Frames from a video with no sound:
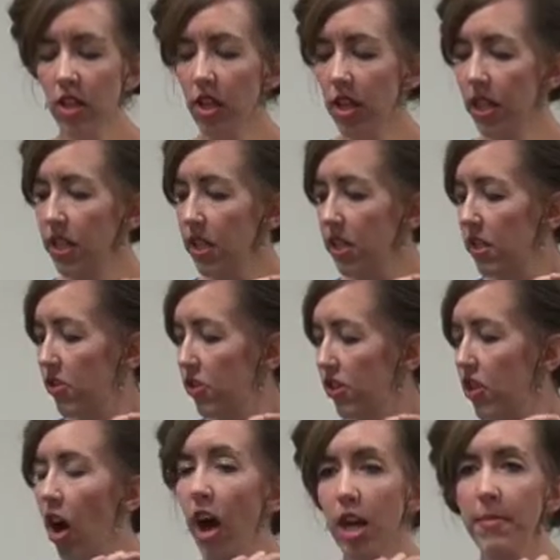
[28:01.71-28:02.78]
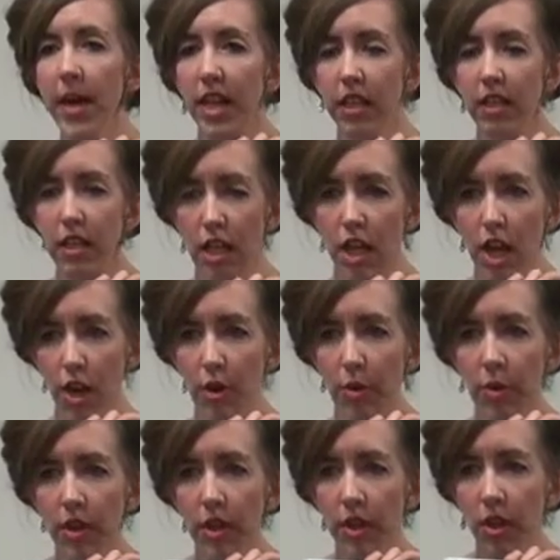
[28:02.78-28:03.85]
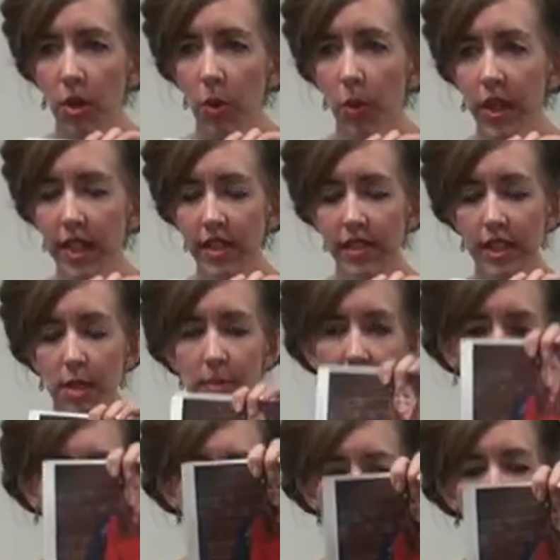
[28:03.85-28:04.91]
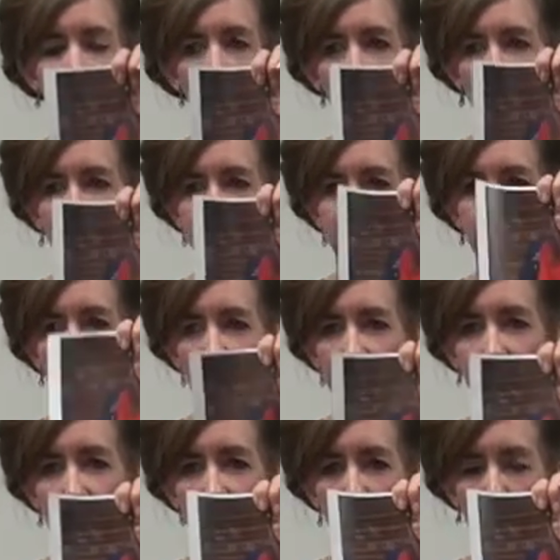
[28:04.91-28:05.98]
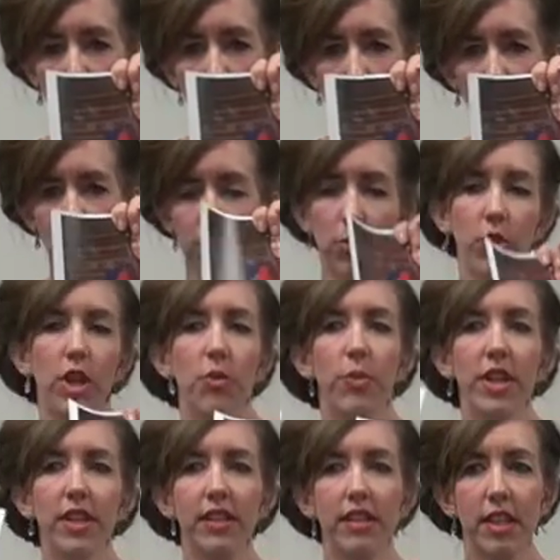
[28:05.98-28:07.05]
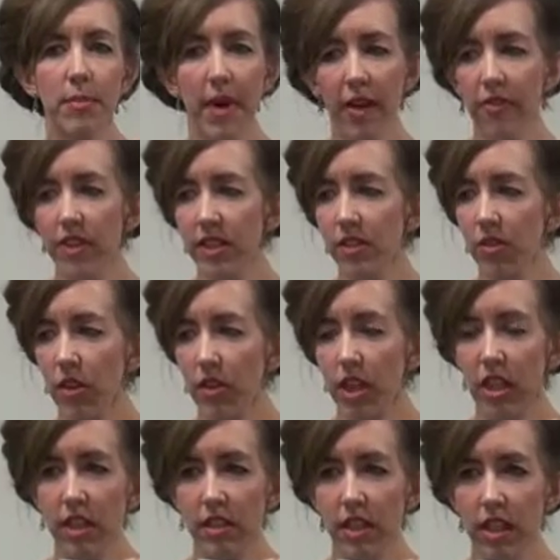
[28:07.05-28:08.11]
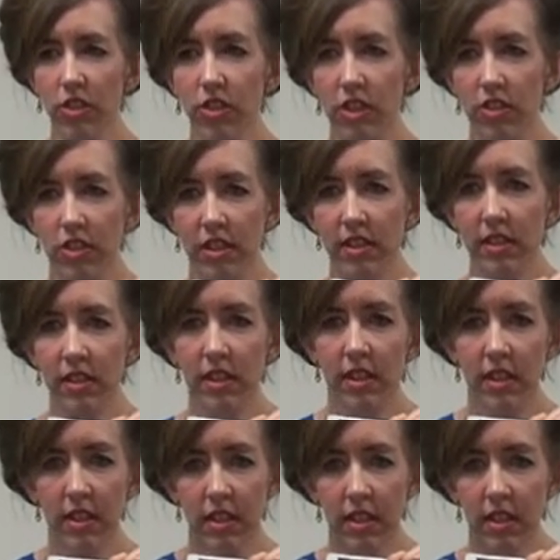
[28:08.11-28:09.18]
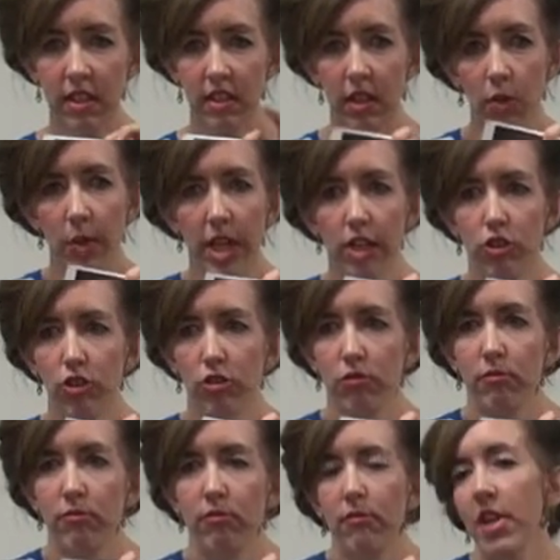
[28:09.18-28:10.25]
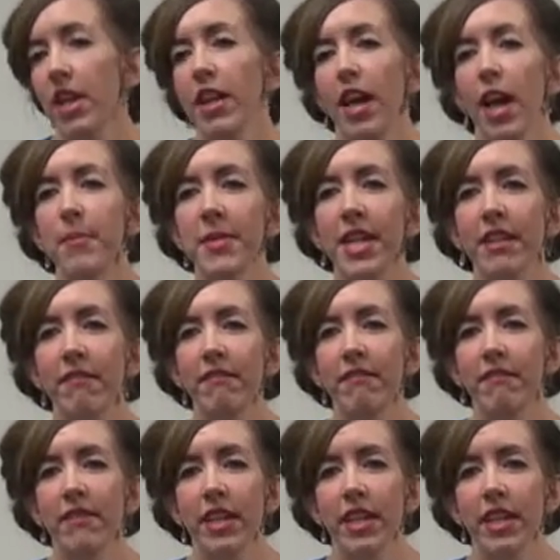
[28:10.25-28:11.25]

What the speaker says: aren't going to just automatically know what is it about this girl that's classy and approachable, and what is it about this girl that looks like she's just a witch. I mean,